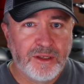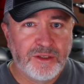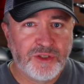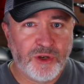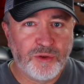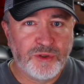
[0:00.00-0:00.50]

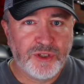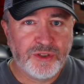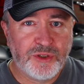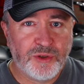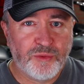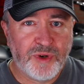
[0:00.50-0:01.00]
So
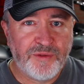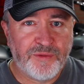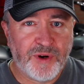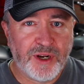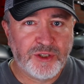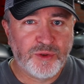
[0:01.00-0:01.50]
just to
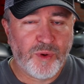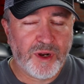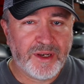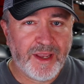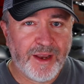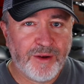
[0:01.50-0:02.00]
refresh
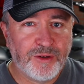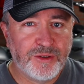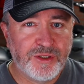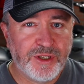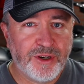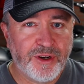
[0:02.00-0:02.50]
what
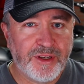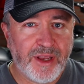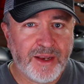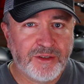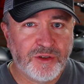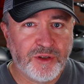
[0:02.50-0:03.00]
counter-steering
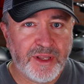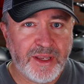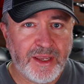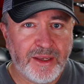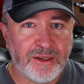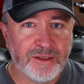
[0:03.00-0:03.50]

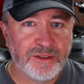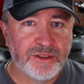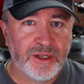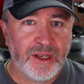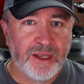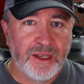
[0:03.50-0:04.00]
actually is,